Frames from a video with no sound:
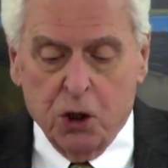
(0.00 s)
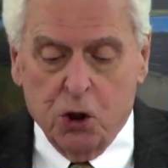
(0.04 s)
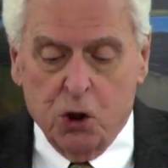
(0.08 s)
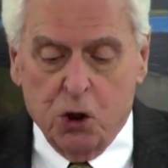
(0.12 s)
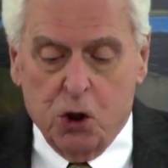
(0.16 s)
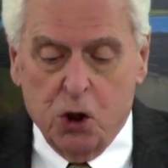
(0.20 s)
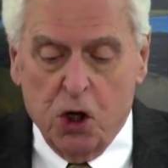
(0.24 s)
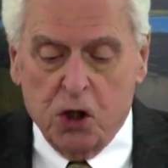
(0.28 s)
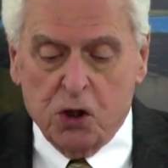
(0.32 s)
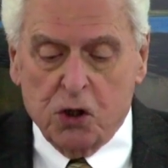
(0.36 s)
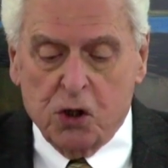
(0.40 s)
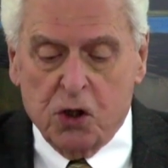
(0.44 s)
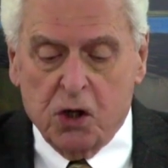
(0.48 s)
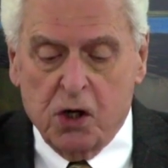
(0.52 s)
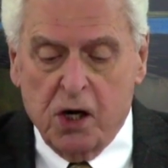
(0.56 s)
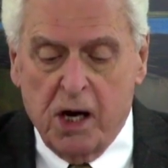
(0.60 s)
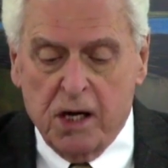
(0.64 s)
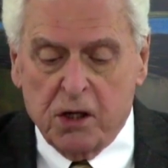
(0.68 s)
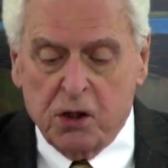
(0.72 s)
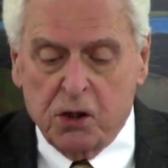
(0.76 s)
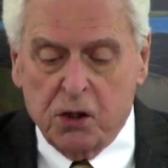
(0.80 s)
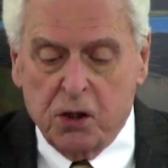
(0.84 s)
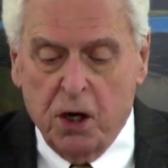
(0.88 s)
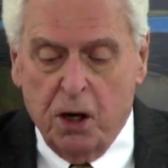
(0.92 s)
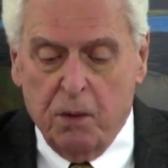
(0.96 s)
just
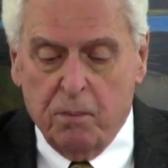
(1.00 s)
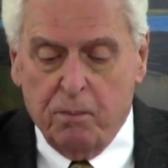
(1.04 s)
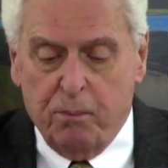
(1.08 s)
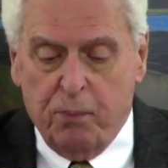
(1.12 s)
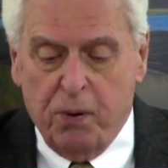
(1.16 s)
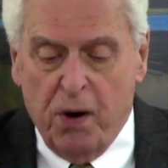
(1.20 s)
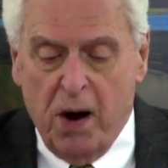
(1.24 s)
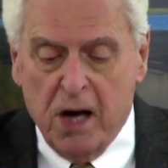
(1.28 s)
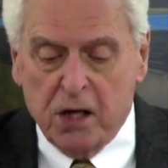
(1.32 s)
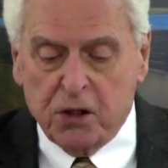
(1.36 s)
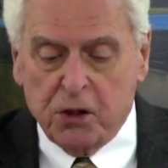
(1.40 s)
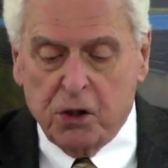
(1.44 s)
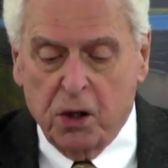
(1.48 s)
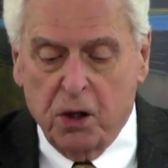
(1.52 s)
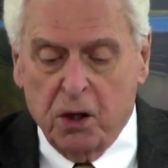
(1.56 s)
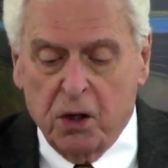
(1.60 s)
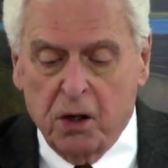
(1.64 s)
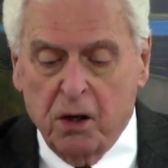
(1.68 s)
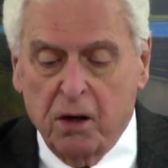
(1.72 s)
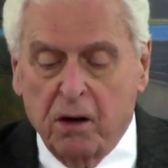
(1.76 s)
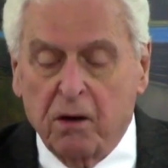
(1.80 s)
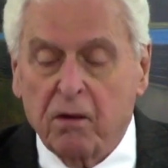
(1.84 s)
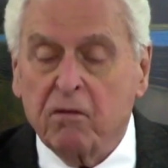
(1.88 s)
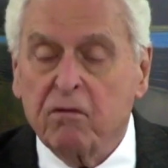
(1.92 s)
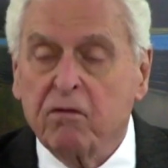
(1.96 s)
tested
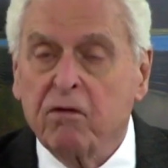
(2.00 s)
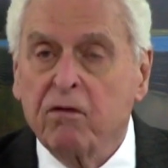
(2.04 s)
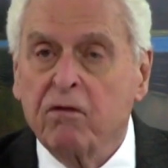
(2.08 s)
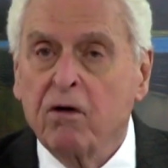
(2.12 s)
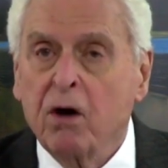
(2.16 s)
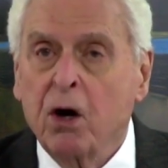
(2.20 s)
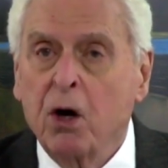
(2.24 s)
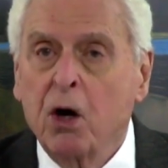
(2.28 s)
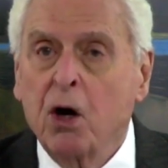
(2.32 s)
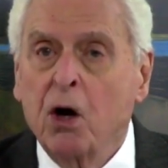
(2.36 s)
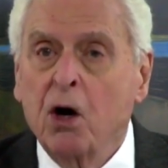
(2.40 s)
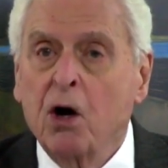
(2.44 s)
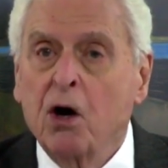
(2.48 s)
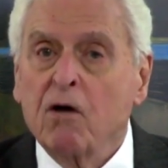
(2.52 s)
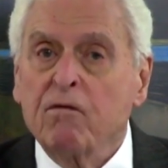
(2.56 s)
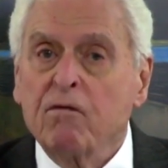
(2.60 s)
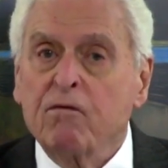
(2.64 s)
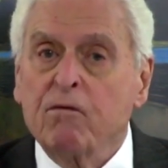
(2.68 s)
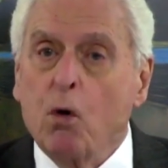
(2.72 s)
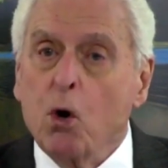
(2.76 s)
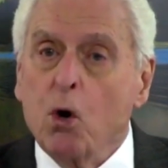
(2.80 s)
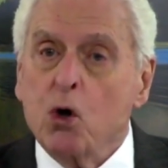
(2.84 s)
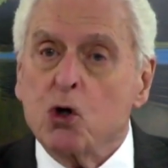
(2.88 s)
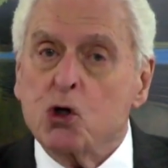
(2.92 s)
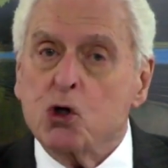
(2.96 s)
positive
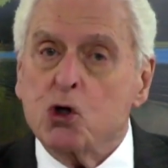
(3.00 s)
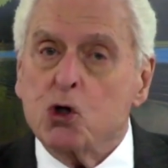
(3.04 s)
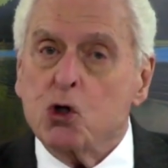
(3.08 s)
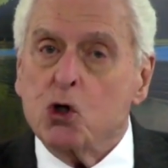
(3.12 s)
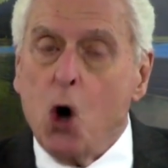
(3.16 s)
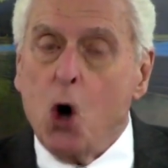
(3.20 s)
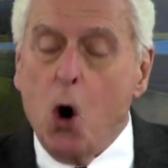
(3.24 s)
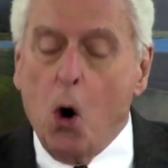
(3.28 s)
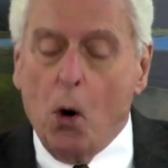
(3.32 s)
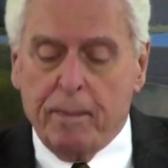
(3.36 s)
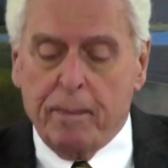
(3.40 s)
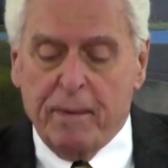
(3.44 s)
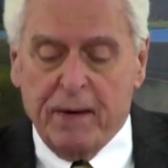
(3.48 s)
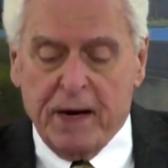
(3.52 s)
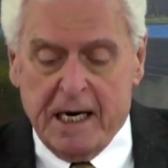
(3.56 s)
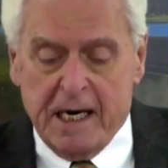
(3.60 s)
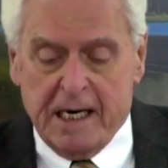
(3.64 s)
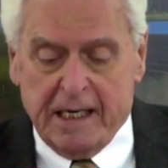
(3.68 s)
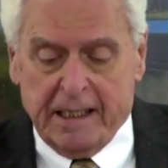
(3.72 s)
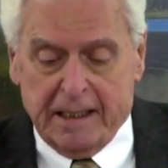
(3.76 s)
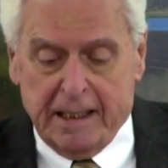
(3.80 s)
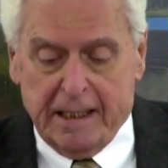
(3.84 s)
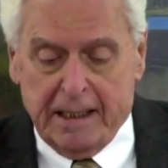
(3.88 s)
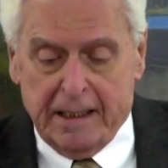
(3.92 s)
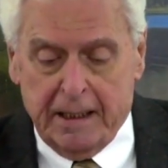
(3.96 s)
for
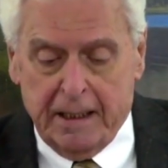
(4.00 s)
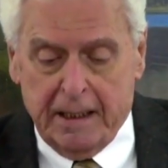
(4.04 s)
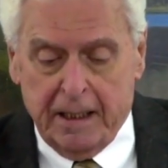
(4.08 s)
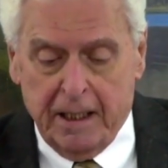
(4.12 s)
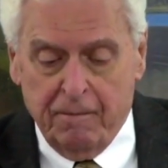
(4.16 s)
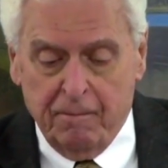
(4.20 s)
scorpion